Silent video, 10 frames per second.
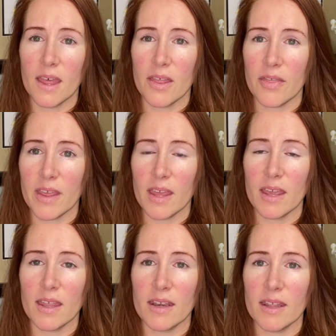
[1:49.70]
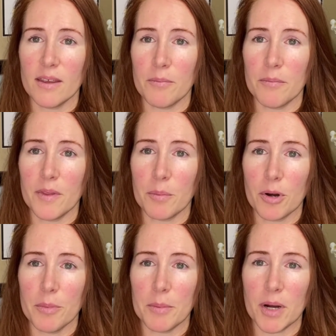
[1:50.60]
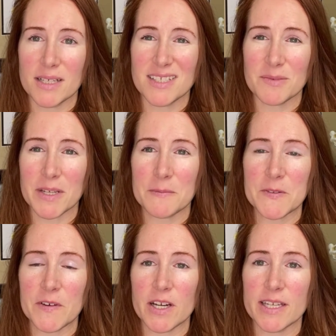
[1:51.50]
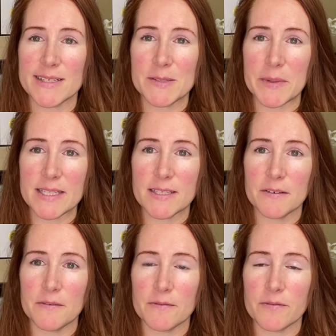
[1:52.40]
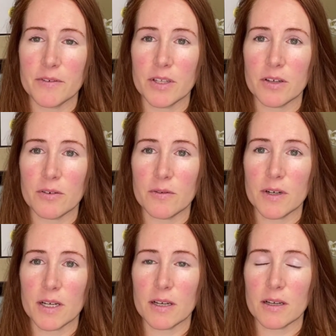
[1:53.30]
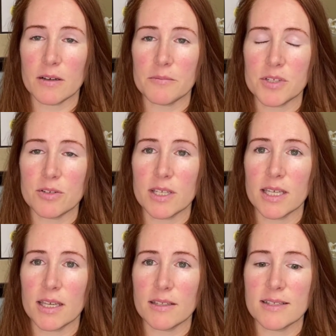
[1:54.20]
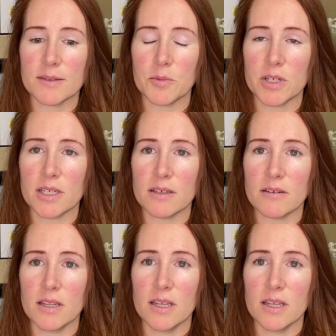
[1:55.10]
then the probate process becomes very expensive. To get someone